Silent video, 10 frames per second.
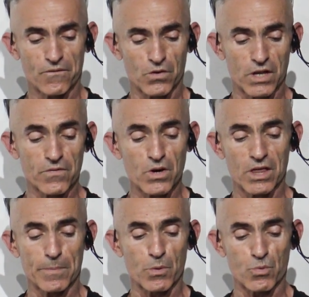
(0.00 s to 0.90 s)
for liver
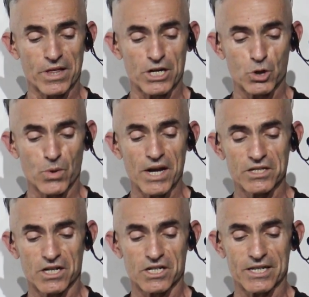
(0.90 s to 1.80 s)
and lipid-related
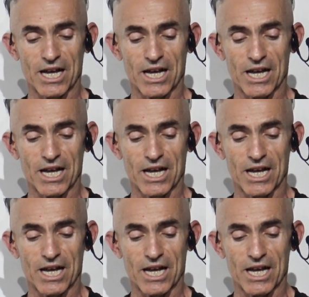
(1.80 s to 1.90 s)
traits such as